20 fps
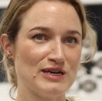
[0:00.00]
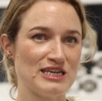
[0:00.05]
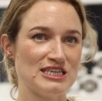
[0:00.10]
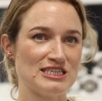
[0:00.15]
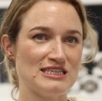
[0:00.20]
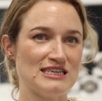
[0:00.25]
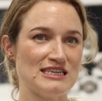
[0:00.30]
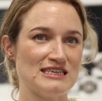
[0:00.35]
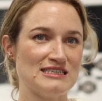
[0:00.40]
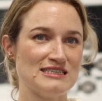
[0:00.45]

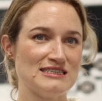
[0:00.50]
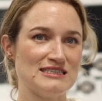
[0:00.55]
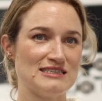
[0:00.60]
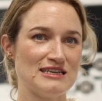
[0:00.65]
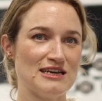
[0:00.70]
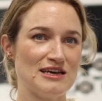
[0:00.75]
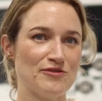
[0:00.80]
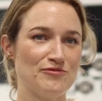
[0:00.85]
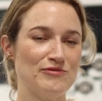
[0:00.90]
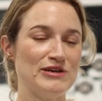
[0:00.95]
which
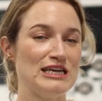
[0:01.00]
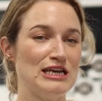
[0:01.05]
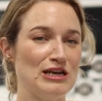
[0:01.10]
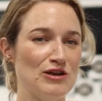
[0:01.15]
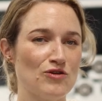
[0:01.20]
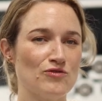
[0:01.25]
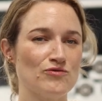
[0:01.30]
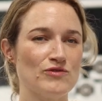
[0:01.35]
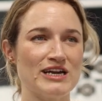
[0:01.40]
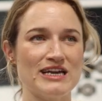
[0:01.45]
is a really
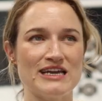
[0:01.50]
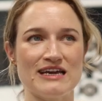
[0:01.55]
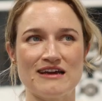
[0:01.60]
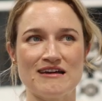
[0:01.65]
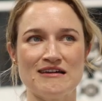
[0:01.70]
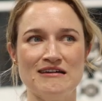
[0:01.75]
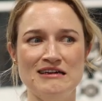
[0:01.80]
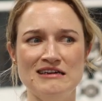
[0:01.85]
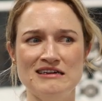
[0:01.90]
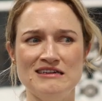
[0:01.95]

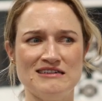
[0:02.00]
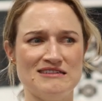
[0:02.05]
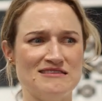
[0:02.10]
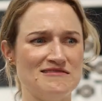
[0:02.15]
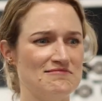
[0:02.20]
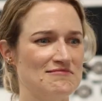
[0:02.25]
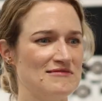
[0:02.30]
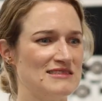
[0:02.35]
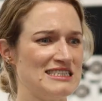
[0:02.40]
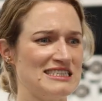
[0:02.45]
long-running,
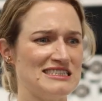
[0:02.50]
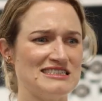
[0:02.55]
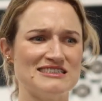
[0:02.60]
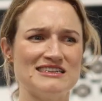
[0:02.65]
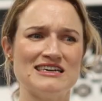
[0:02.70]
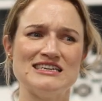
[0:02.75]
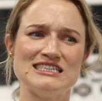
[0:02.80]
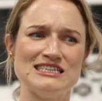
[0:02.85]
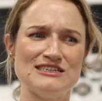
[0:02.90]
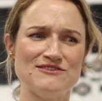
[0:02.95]
since
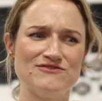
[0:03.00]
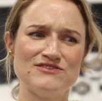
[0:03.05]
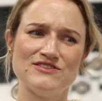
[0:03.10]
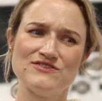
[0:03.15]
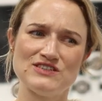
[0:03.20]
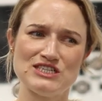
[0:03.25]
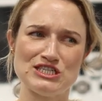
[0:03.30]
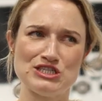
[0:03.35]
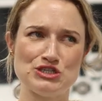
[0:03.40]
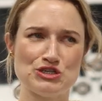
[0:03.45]

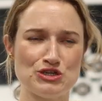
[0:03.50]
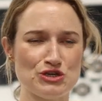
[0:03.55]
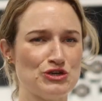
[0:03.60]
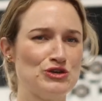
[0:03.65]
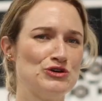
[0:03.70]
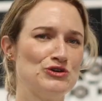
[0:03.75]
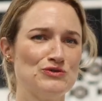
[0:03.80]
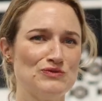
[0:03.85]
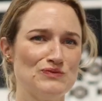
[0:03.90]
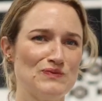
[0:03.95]

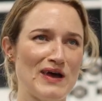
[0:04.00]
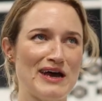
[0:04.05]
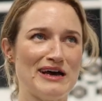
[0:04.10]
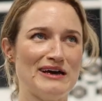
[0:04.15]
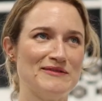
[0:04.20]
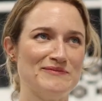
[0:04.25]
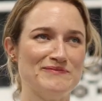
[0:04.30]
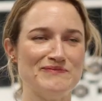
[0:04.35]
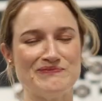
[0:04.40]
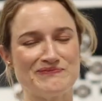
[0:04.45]
1952,
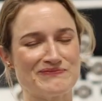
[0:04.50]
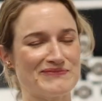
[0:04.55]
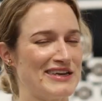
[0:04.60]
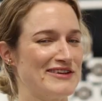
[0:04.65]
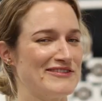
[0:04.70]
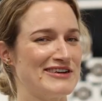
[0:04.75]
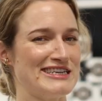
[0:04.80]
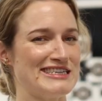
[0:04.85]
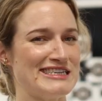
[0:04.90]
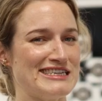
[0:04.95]

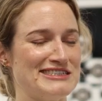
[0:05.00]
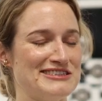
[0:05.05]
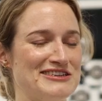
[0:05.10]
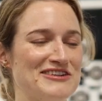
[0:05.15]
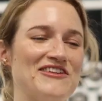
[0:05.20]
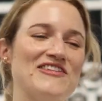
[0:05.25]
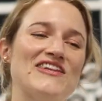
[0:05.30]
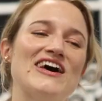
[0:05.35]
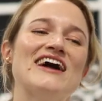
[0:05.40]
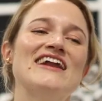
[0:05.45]
I'll get
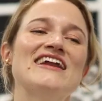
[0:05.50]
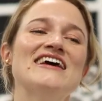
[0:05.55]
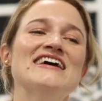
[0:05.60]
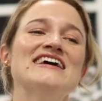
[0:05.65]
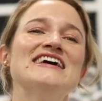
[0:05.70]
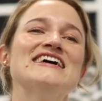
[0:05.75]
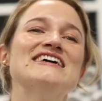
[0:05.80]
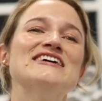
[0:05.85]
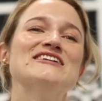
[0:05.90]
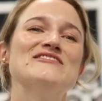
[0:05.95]
tested on that,
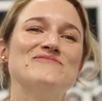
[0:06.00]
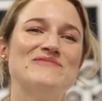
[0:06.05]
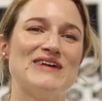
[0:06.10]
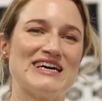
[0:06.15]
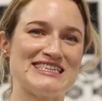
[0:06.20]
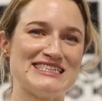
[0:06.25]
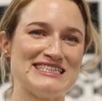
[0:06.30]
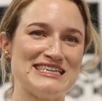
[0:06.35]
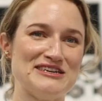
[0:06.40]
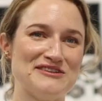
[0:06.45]

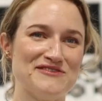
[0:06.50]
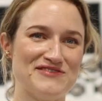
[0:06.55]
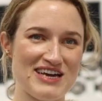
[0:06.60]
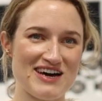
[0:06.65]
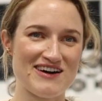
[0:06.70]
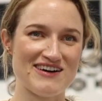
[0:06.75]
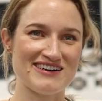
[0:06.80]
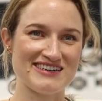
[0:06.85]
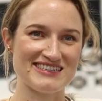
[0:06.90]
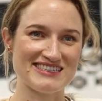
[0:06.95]
magazine of
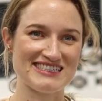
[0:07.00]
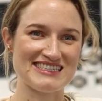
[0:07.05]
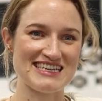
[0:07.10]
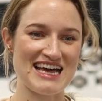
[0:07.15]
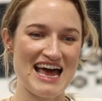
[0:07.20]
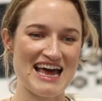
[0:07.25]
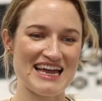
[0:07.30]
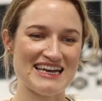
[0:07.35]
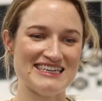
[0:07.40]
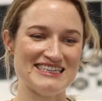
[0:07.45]
the arts,
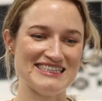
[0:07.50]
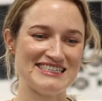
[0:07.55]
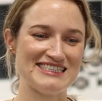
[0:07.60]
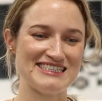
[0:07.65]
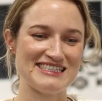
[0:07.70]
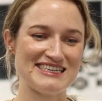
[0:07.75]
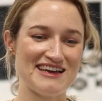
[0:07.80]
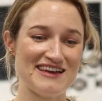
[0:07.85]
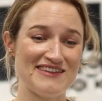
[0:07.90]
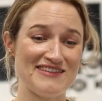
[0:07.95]
and
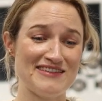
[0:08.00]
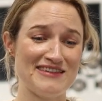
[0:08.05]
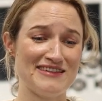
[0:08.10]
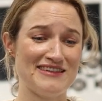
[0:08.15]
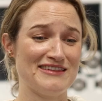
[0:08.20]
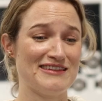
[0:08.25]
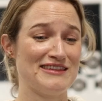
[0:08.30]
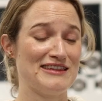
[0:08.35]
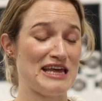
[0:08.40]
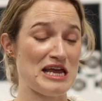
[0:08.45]

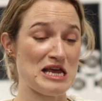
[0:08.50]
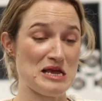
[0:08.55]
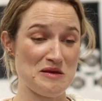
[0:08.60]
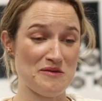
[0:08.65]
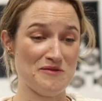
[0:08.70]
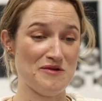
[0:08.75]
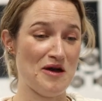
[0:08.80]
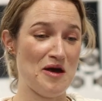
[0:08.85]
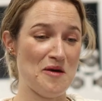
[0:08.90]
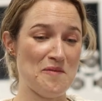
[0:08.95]

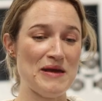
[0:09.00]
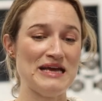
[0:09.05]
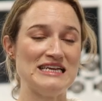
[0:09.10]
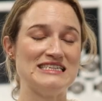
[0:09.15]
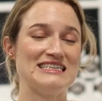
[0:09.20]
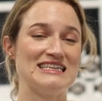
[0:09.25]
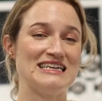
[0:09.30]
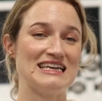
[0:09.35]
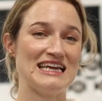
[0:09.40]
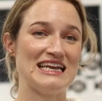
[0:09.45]
they
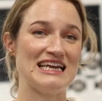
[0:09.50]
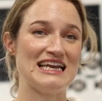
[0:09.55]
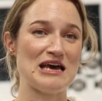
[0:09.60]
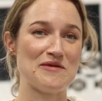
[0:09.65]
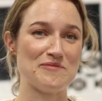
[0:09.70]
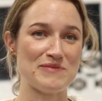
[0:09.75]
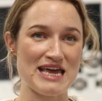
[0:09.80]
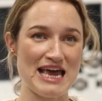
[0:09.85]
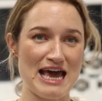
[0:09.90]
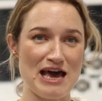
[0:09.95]
amazingly
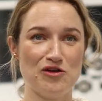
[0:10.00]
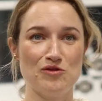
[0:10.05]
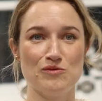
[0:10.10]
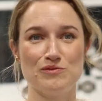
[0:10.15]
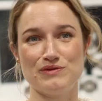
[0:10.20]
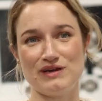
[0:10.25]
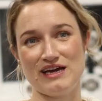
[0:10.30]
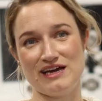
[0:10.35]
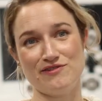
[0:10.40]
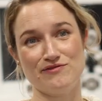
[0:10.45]
let me
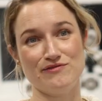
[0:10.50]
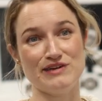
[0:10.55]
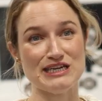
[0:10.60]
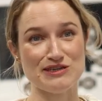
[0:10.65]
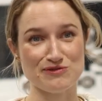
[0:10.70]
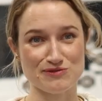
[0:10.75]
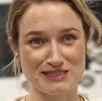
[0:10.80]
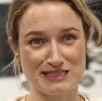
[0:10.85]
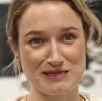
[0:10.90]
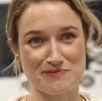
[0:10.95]
help and
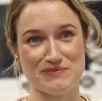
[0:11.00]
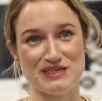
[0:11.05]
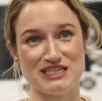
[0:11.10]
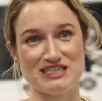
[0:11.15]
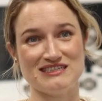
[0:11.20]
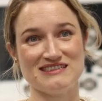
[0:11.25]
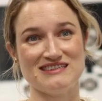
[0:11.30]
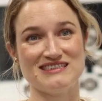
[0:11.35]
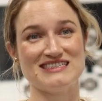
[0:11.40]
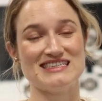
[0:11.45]
read all the
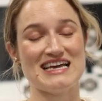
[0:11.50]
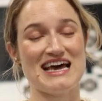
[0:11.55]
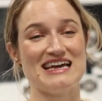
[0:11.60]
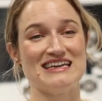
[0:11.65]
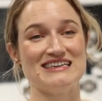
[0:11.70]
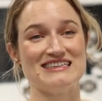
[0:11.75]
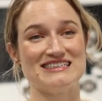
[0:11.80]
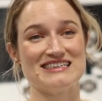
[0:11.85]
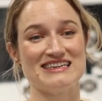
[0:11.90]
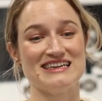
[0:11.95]
submissions
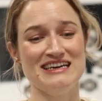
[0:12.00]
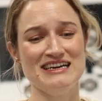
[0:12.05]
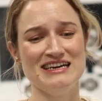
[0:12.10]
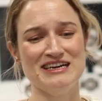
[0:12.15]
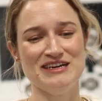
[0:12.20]
and